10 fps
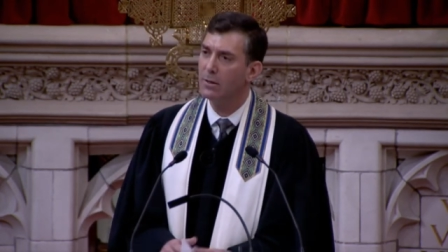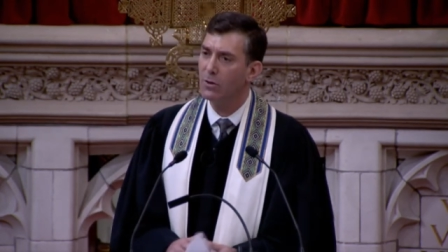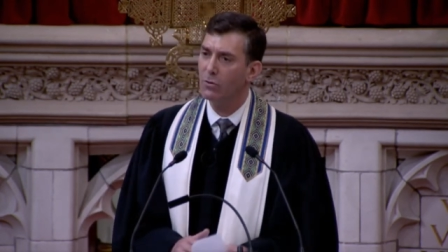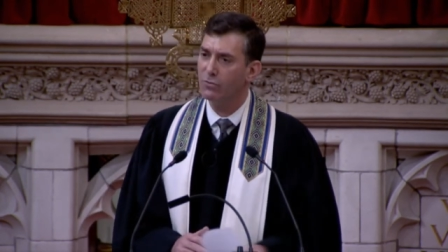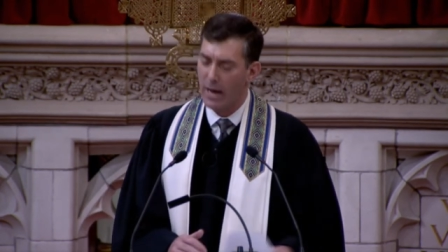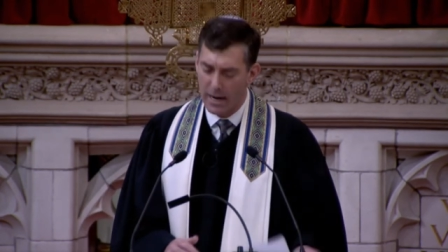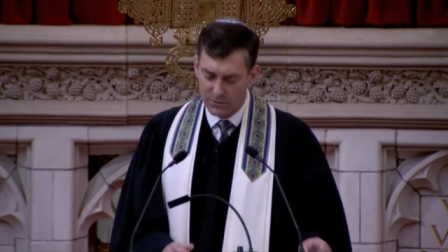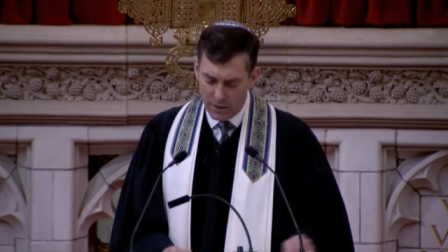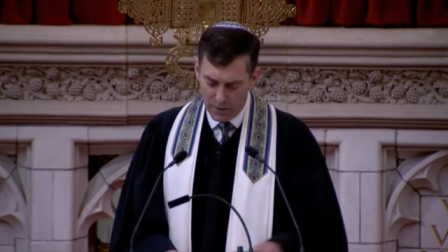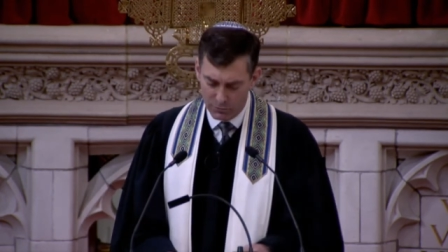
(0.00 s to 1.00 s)
those
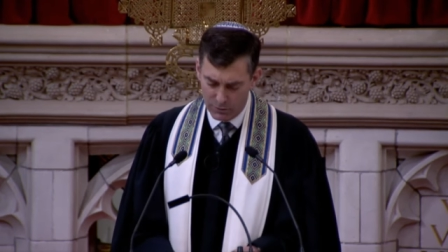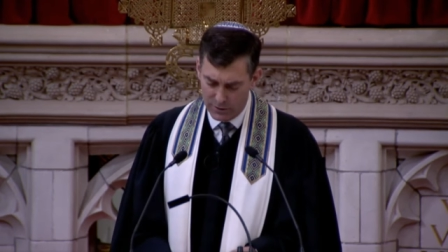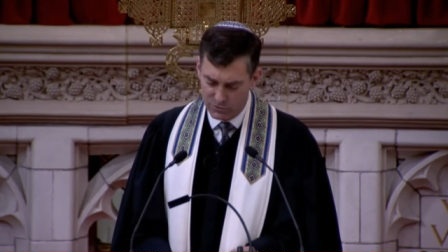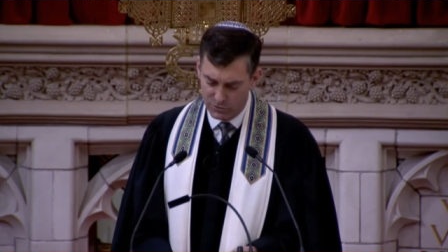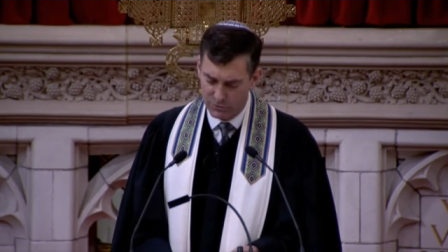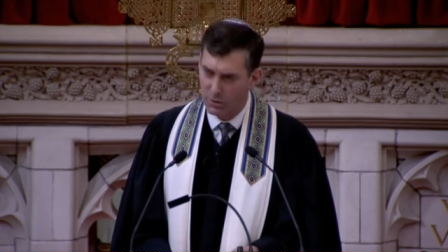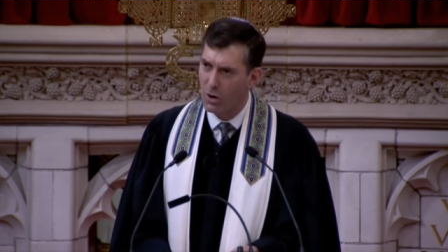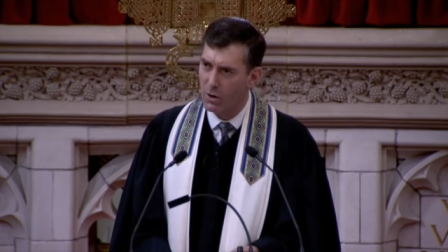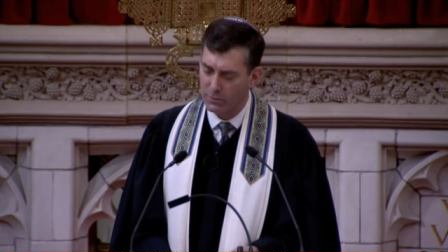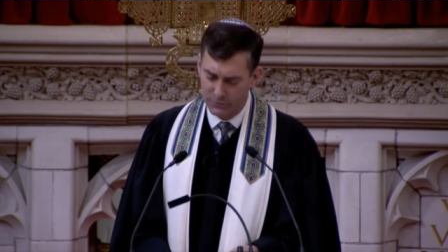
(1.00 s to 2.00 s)
anti religious laws.